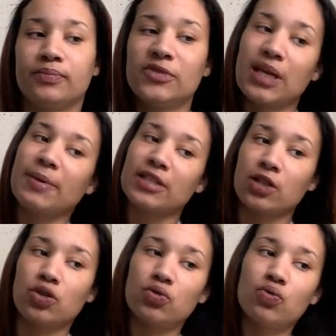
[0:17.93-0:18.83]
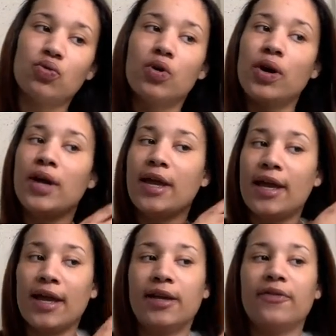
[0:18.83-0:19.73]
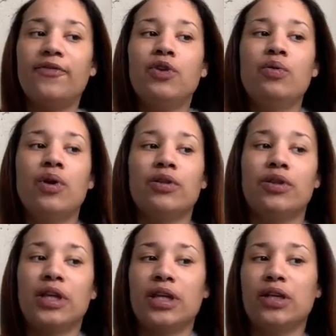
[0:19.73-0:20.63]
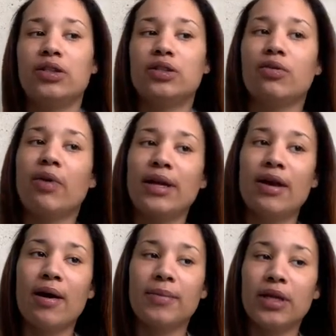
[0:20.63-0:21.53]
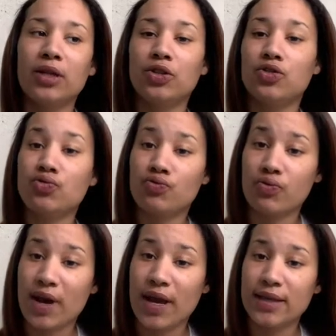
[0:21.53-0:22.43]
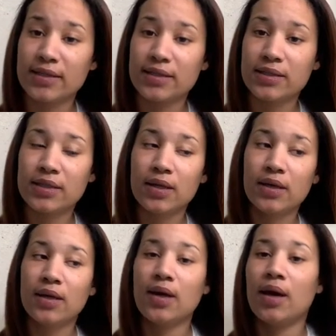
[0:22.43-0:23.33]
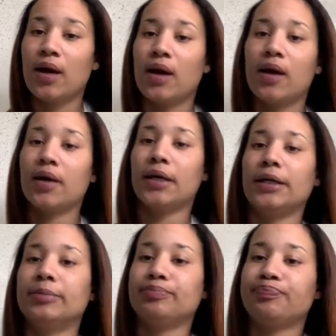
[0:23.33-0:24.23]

take my son to school and a few other things. So right now I'm getting dressed. But